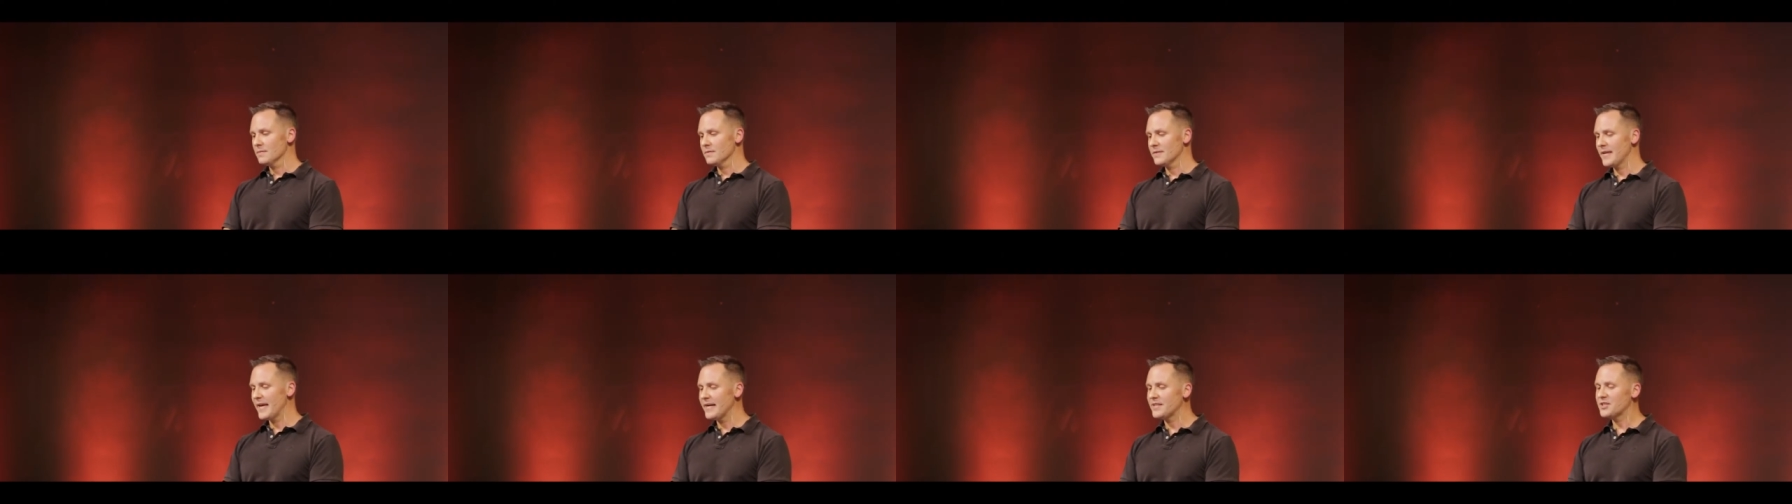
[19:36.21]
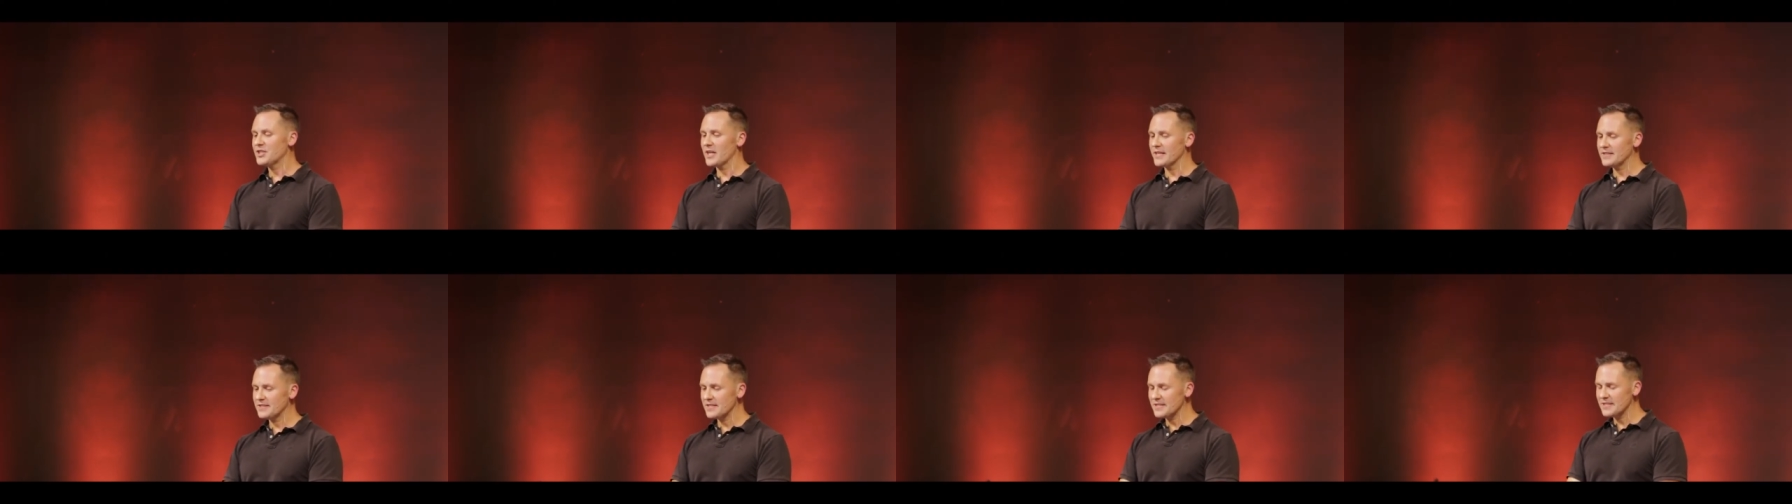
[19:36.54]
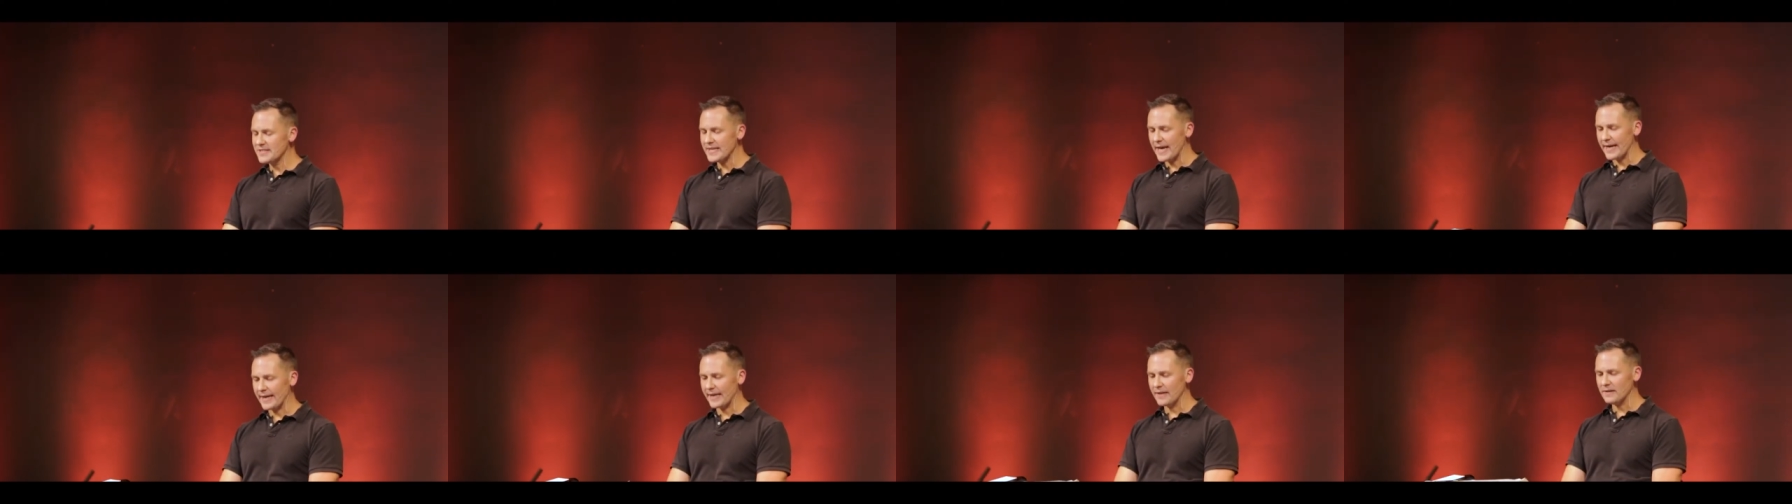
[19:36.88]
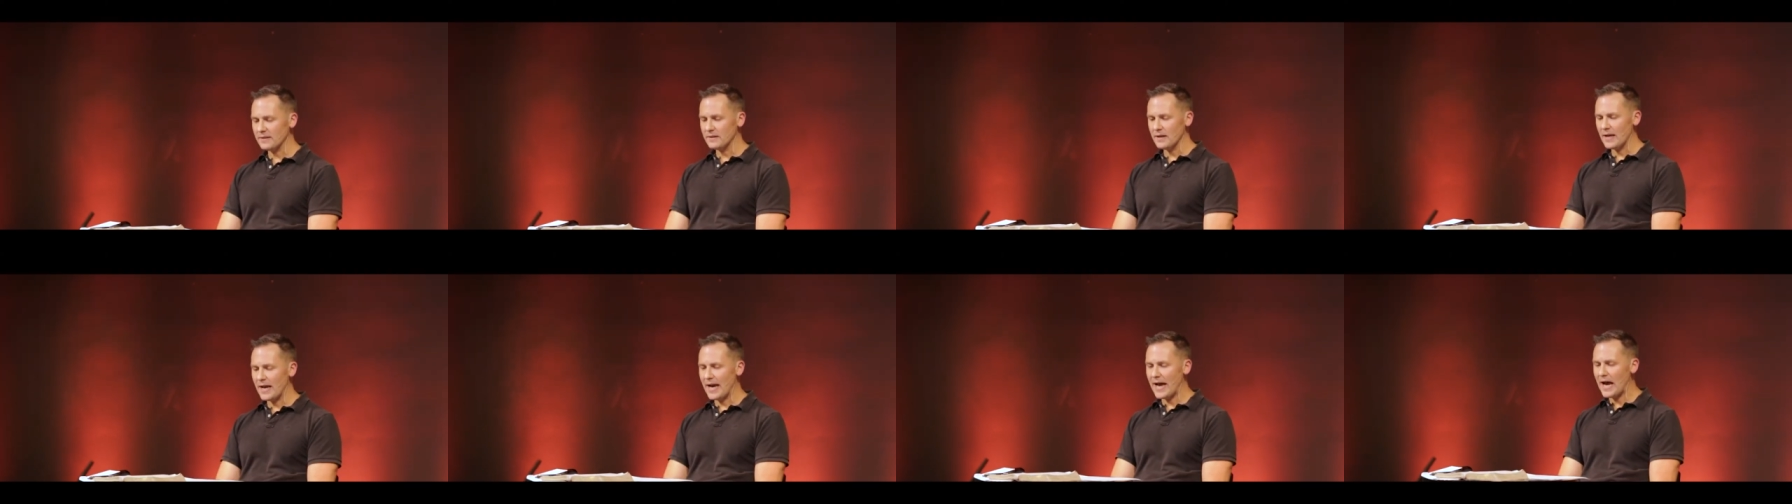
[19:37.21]
Take just a
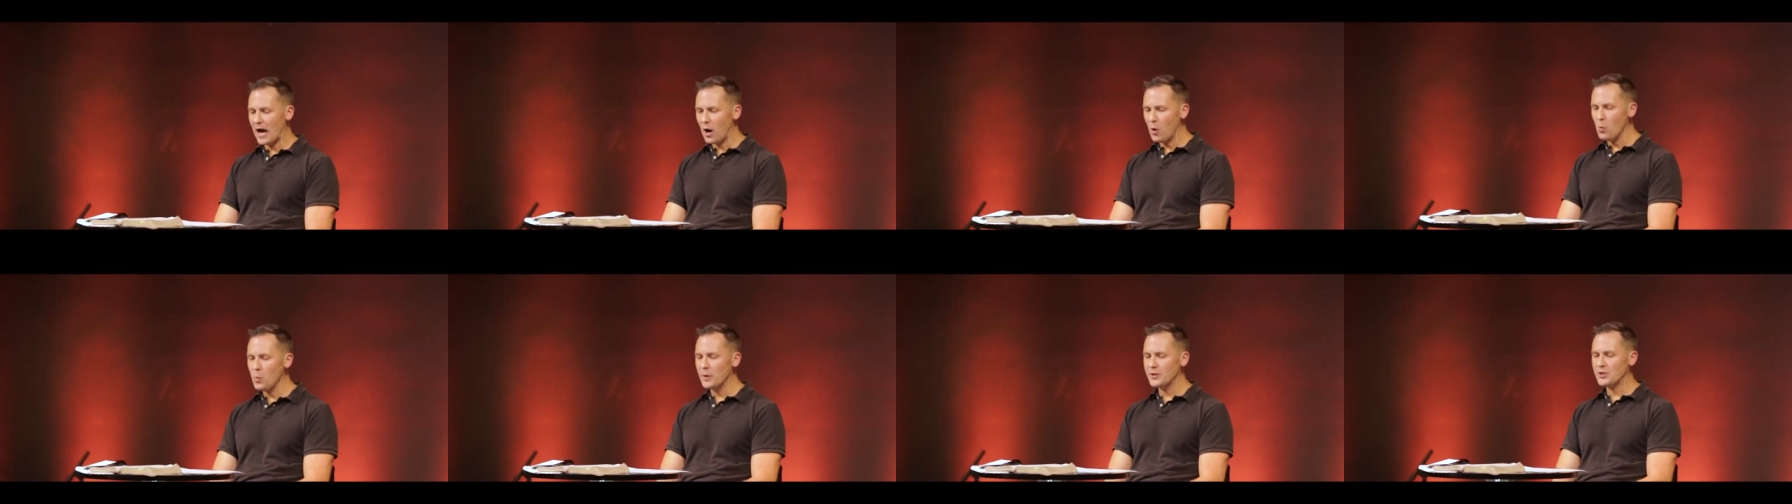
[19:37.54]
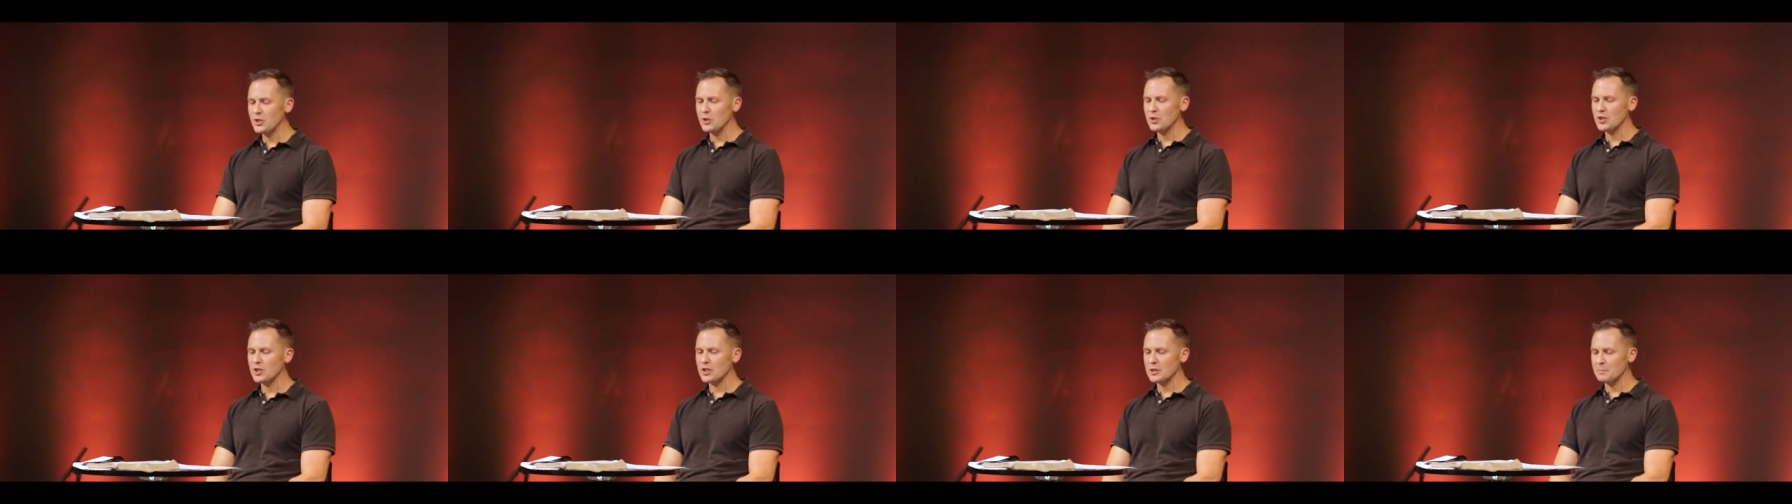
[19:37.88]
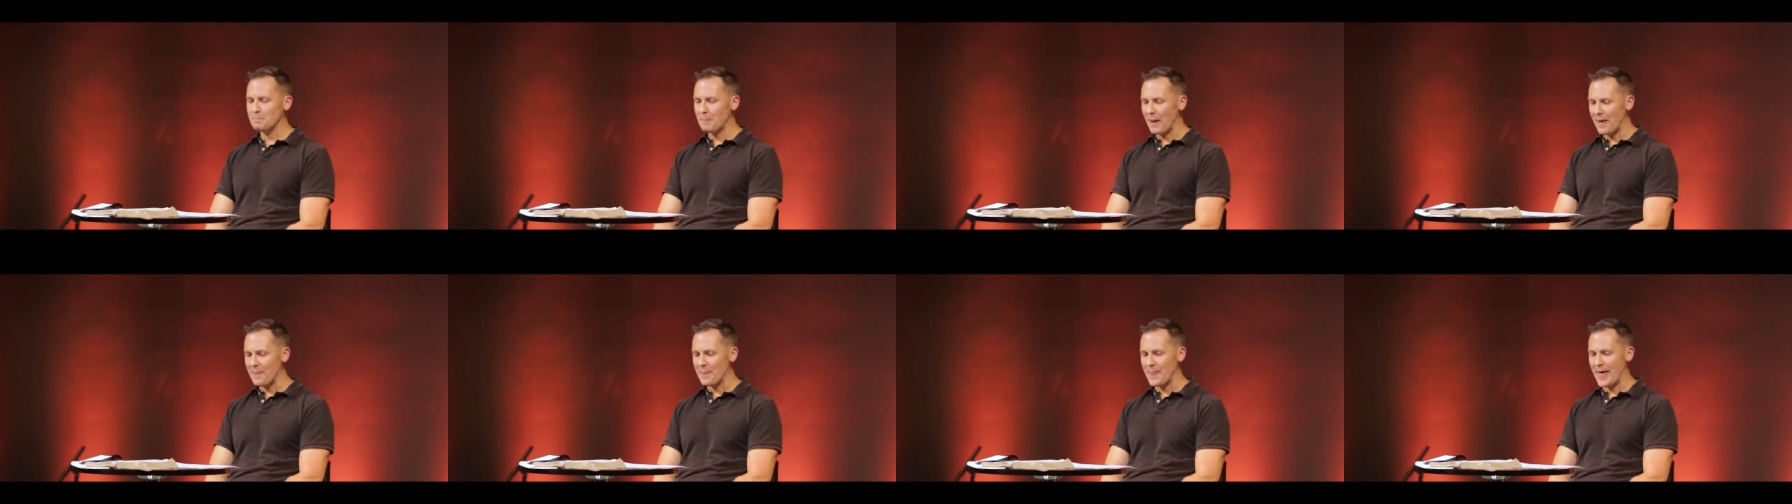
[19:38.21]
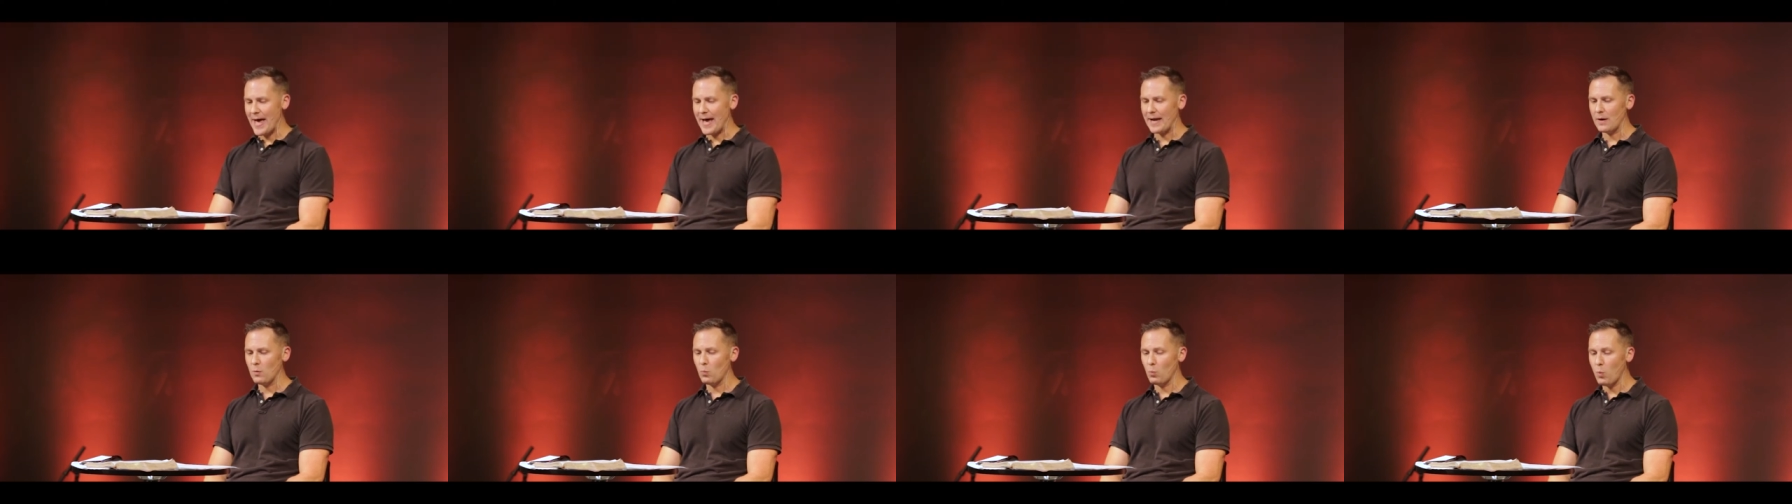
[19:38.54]
second. How would you spend
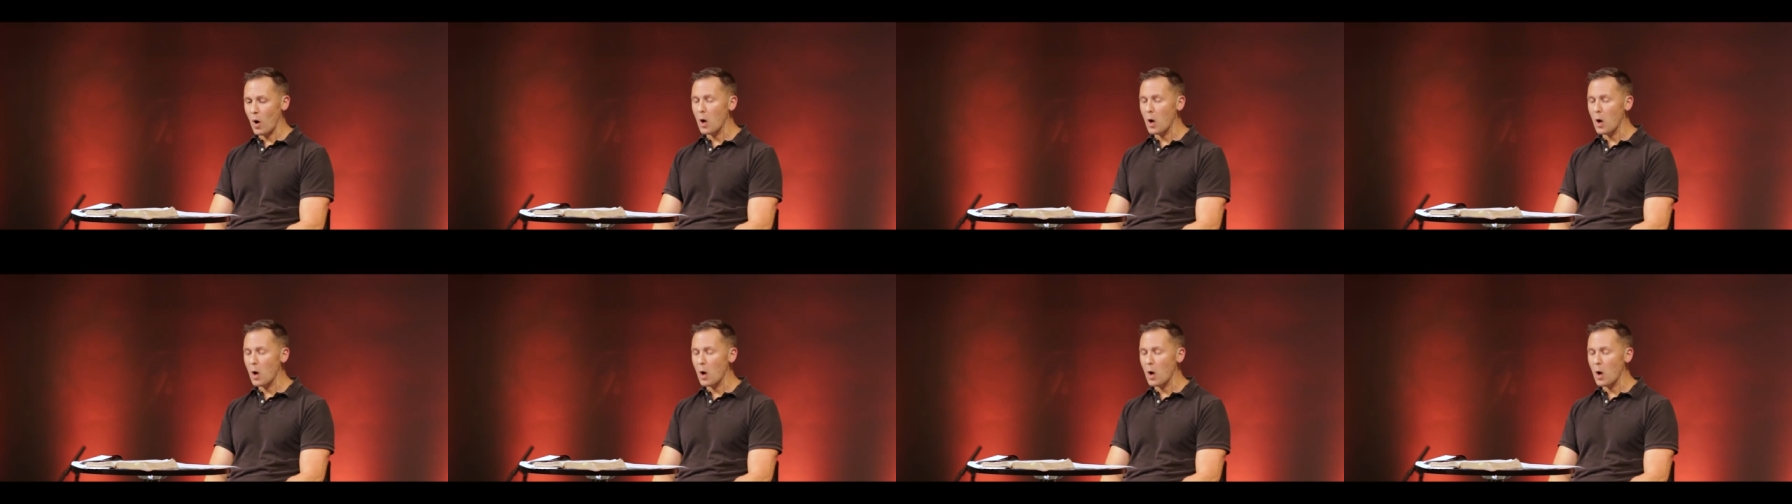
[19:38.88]
that?